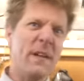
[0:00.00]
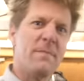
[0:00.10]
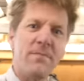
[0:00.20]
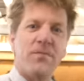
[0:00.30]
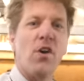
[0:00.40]

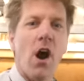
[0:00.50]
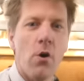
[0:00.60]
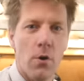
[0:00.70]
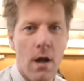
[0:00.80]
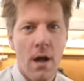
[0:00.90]
can
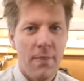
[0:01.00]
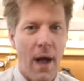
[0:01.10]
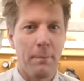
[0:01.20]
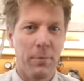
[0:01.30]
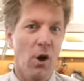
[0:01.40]
throw
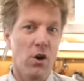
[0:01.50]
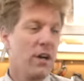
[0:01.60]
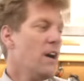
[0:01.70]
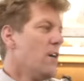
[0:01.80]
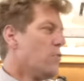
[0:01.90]
that block
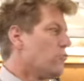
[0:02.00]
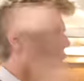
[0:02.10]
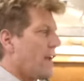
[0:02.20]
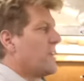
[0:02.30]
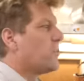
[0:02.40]

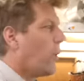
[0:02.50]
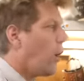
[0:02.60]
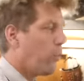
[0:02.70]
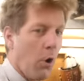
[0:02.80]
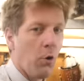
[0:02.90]
right into
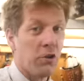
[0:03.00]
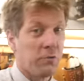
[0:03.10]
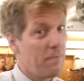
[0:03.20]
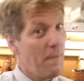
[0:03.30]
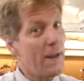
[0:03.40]
our wall.
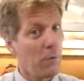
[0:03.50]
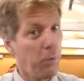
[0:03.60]
So we've made a